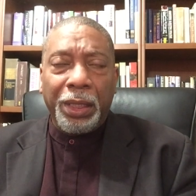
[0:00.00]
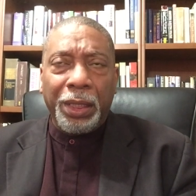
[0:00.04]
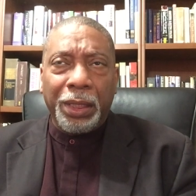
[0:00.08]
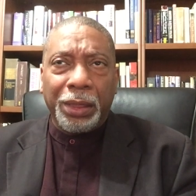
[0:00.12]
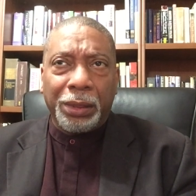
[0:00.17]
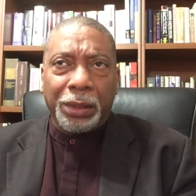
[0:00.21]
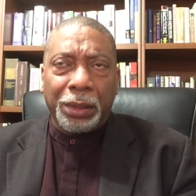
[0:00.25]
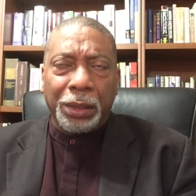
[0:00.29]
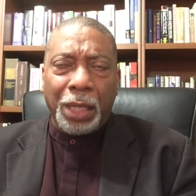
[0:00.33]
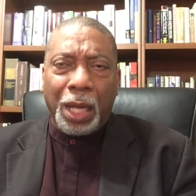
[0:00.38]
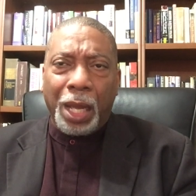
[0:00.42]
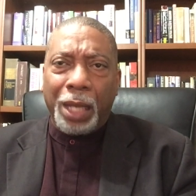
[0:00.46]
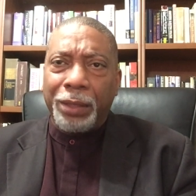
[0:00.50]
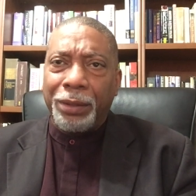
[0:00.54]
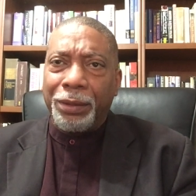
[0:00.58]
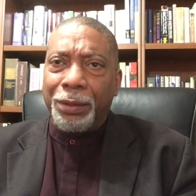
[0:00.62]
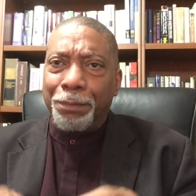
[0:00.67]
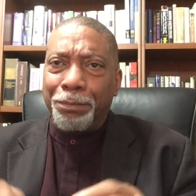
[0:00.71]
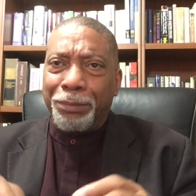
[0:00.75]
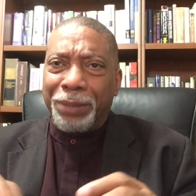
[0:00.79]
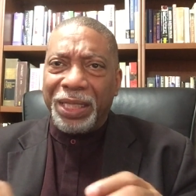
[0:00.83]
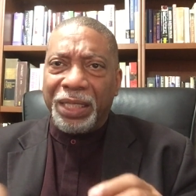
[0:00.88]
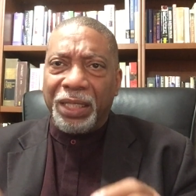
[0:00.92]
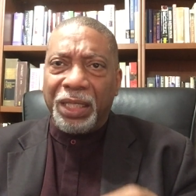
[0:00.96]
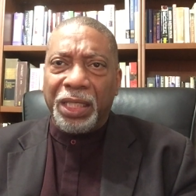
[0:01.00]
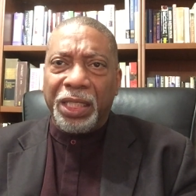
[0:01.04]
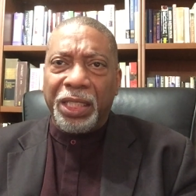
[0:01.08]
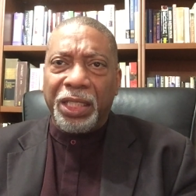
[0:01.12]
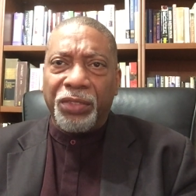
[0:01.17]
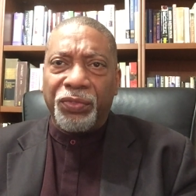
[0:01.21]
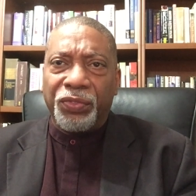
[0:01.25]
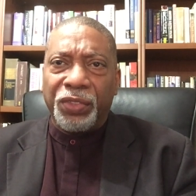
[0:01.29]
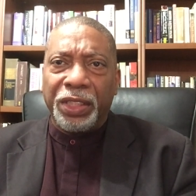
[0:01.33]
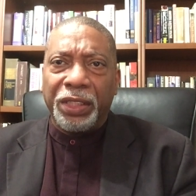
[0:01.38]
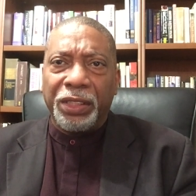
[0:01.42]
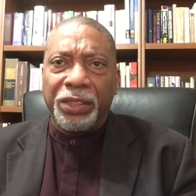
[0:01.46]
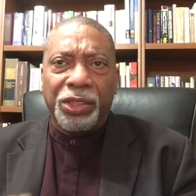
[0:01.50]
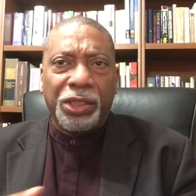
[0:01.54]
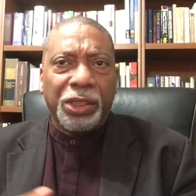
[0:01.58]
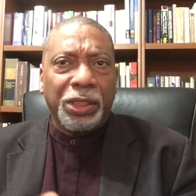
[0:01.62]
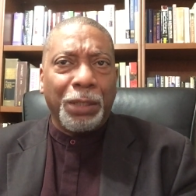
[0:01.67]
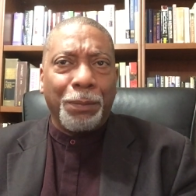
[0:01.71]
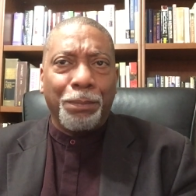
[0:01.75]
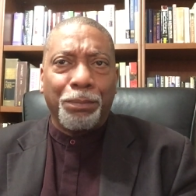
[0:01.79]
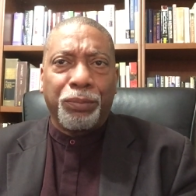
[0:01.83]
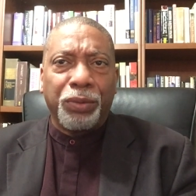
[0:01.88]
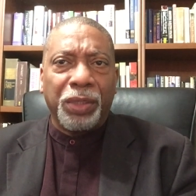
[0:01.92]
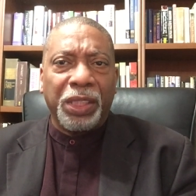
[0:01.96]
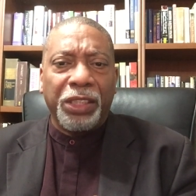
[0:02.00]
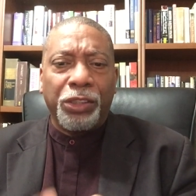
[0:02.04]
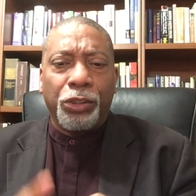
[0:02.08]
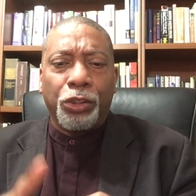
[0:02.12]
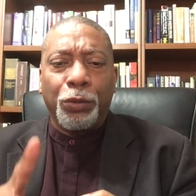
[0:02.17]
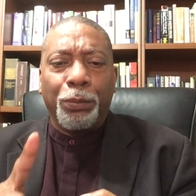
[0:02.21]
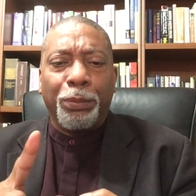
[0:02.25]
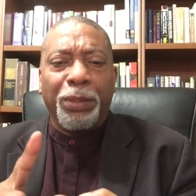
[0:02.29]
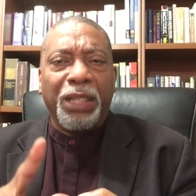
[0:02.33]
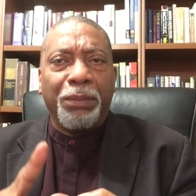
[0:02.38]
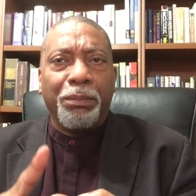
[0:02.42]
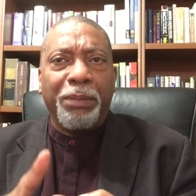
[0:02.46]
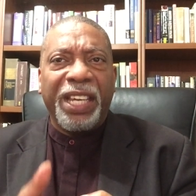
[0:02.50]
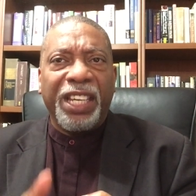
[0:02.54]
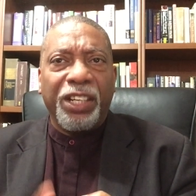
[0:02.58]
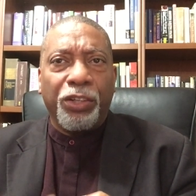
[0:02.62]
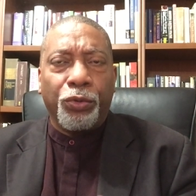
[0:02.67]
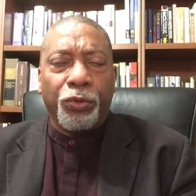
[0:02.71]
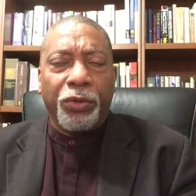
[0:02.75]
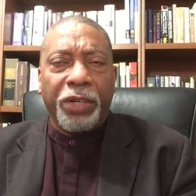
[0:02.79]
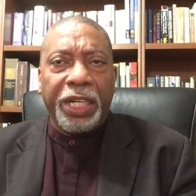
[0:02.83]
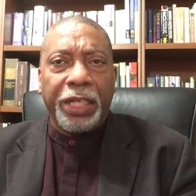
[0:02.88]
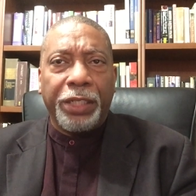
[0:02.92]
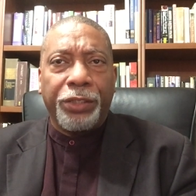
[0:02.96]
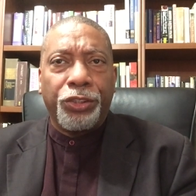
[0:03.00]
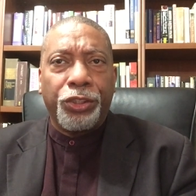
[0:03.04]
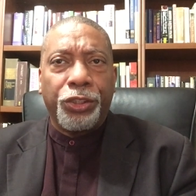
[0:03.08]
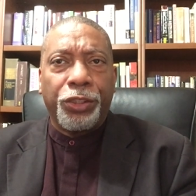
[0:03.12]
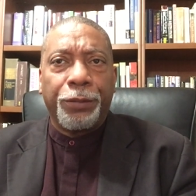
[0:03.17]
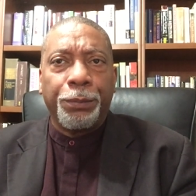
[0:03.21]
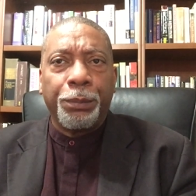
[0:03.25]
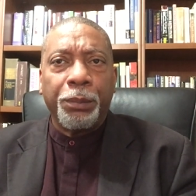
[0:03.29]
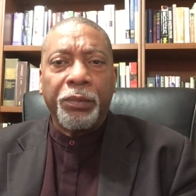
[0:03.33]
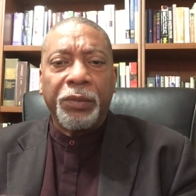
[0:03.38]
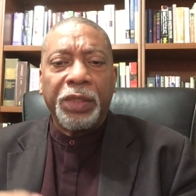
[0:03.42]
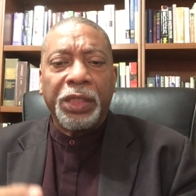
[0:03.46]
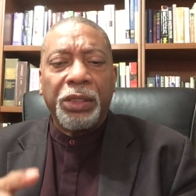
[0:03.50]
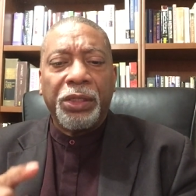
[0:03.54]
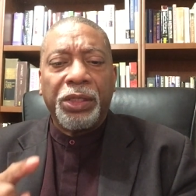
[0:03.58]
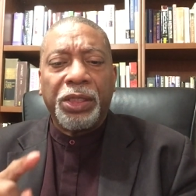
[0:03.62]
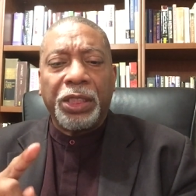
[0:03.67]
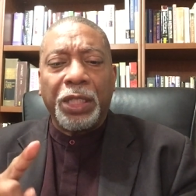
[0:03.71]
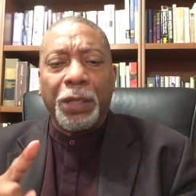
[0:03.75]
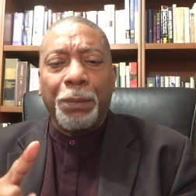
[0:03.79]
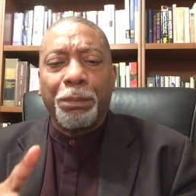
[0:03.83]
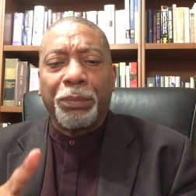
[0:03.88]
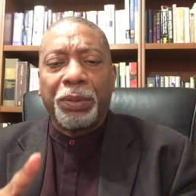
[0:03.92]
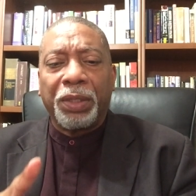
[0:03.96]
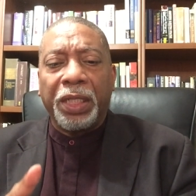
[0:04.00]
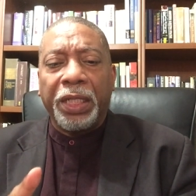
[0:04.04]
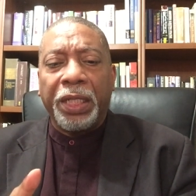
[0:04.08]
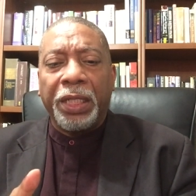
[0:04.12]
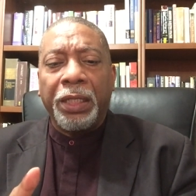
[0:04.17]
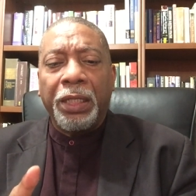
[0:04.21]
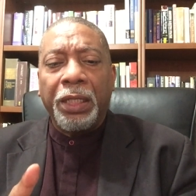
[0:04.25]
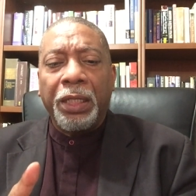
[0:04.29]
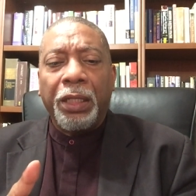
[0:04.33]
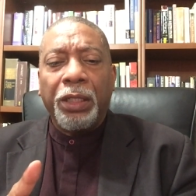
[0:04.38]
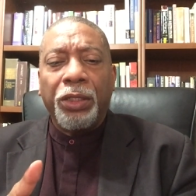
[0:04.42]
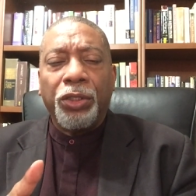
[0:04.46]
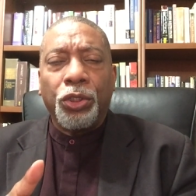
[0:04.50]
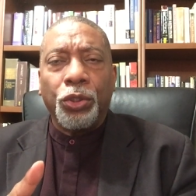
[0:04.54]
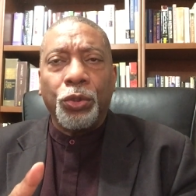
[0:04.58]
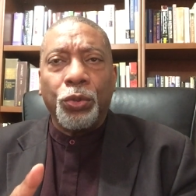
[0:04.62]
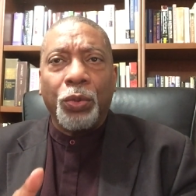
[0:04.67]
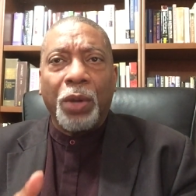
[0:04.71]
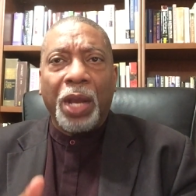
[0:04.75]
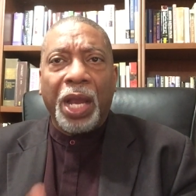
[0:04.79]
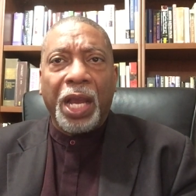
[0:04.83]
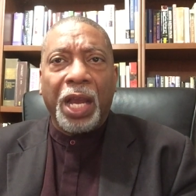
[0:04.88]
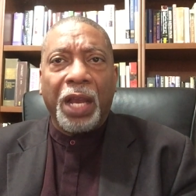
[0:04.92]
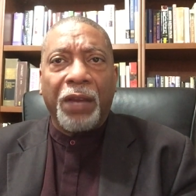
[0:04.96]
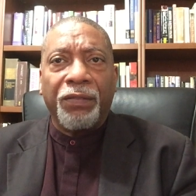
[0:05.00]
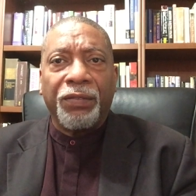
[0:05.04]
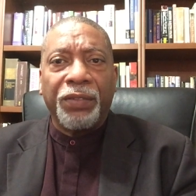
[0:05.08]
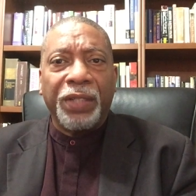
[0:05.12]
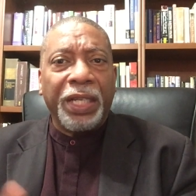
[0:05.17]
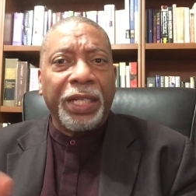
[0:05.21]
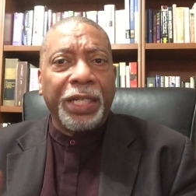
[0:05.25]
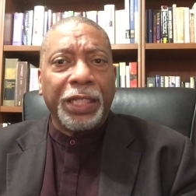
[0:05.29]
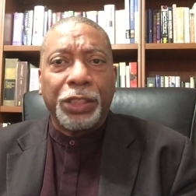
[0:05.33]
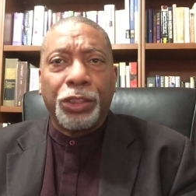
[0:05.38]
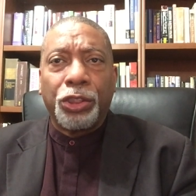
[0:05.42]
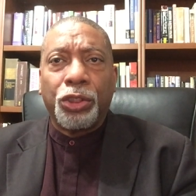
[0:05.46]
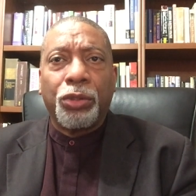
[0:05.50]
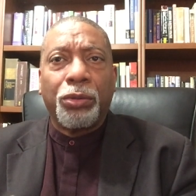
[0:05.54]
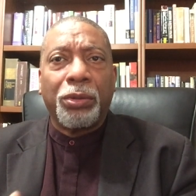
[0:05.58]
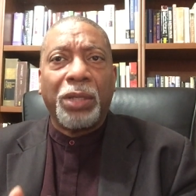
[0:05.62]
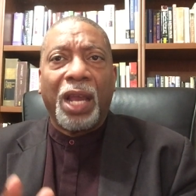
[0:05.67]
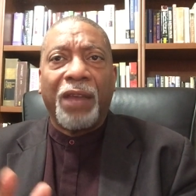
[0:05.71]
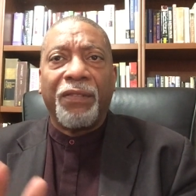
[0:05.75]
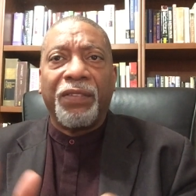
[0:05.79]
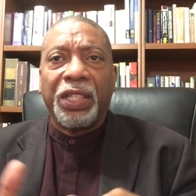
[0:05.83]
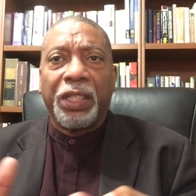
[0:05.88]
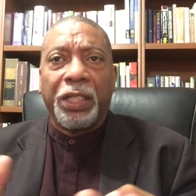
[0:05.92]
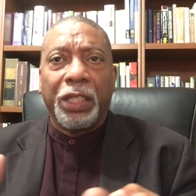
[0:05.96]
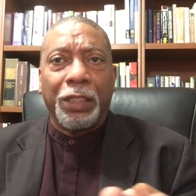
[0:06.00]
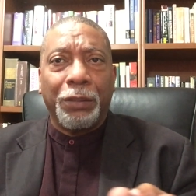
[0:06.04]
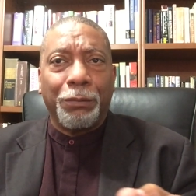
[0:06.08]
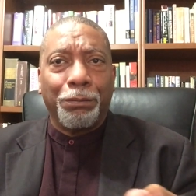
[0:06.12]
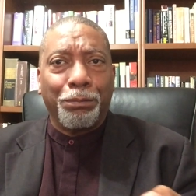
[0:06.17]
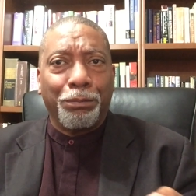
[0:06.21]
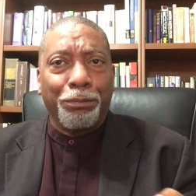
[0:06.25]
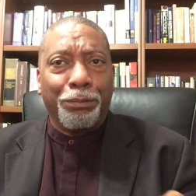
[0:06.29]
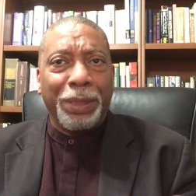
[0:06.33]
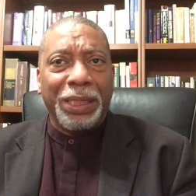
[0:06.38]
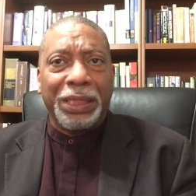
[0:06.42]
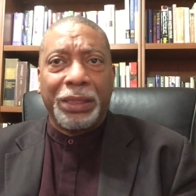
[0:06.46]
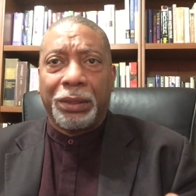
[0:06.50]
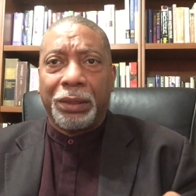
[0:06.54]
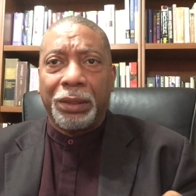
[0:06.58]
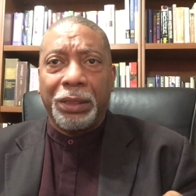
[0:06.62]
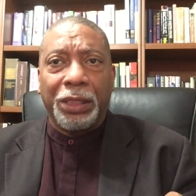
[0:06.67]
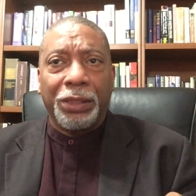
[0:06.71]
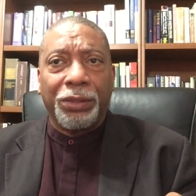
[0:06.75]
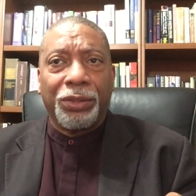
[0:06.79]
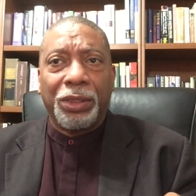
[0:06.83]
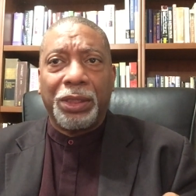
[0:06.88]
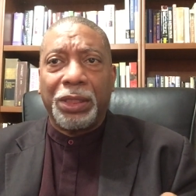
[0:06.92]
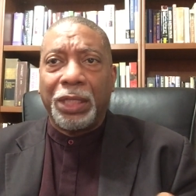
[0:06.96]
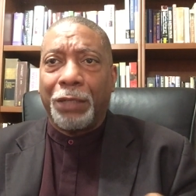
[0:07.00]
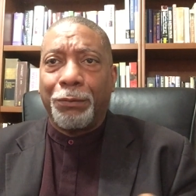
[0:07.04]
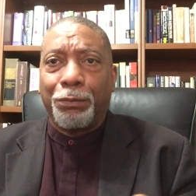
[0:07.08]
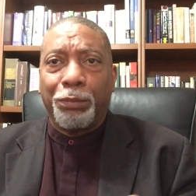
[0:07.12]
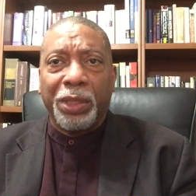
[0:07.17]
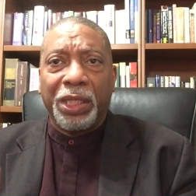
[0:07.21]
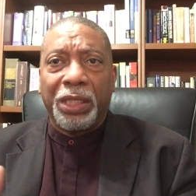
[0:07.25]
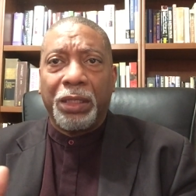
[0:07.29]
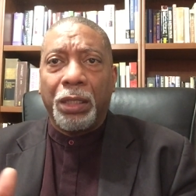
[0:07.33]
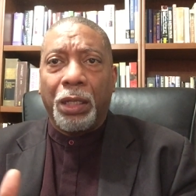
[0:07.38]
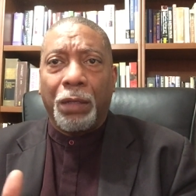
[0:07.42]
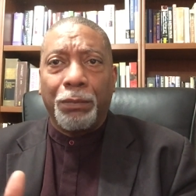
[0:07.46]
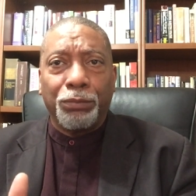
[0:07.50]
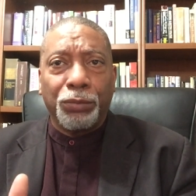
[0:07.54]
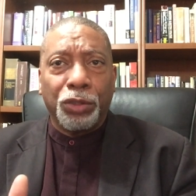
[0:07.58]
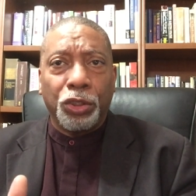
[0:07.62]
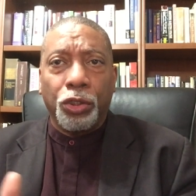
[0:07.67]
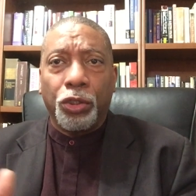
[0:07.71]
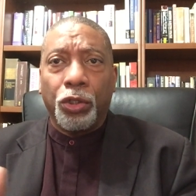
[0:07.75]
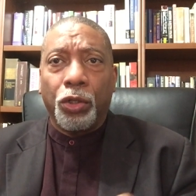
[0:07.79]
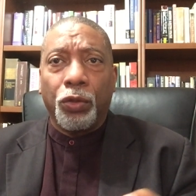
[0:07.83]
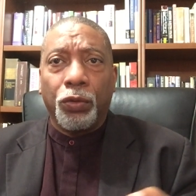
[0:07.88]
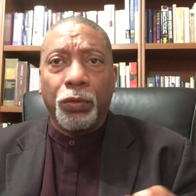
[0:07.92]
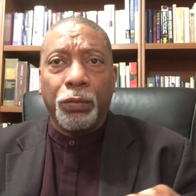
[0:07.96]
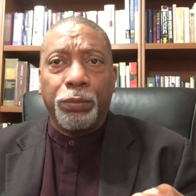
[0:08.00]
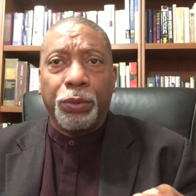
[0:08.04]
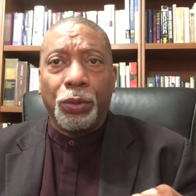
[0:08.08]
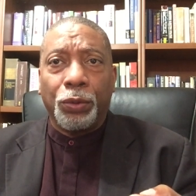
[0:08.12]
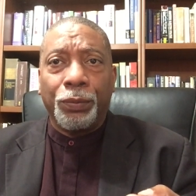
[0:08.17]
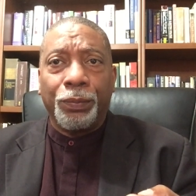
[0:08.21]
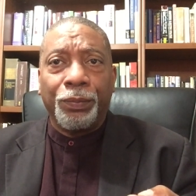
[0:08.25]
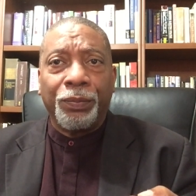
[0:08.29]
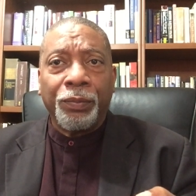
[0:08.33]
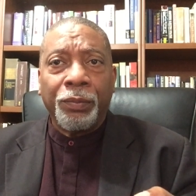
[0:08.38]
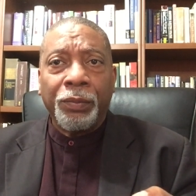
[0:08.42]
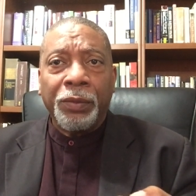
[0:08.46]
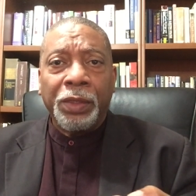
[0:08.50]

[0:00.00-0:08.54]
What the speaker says: is not believing simply to be made rich, simply to have an extravagant business that becomes global,